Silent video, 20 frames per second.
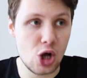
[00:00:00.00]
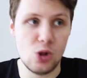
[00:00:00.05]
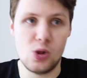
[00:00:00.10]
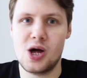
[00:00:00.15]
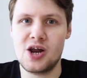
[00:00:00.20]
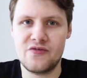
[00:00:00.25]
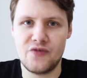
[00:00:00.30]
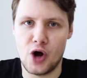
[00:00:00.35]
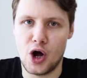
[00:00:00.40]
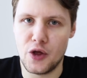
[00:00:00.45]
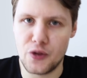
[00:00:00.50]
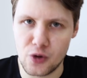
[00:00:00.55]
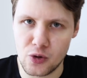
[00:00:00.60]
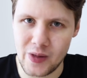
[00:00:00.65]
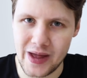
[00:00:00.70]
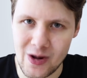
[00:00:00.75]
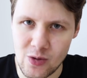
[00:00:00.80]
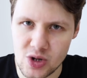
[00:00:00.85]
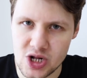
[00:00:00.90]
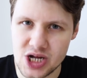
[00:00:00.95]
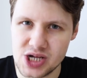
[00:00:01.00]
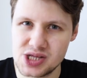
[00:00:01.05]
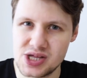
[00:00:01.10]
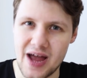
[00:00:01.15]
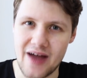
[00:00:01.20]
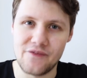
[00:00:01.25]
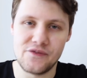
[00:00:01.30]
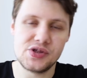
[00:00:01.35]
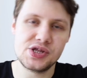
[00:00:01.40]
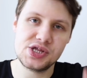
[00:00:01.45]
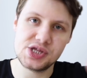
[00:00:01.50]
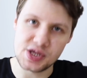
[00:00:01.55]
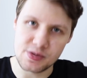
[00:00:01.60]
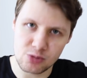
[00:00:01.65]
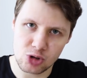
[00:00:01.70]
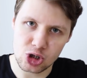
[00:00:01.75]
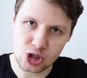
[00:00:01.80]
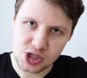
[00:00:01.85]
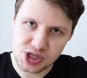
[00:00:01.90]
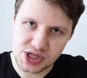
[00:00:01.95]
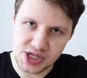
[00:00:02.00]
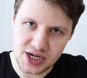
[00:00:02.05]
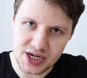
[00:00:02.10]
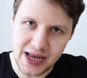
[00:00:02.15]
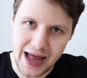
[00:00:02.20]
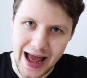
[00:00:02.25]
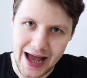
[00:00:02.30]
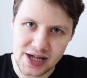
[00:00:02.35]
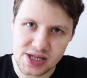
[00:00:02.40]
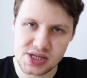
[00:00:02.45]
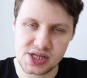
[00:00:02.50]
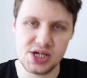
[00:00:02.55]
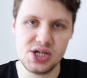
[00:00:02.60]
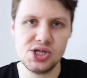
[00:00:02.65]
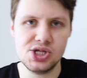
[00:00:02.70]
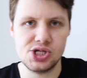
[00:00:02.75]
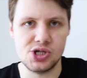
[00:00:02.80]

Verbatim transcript: a lot of other languages have similar syntaxes,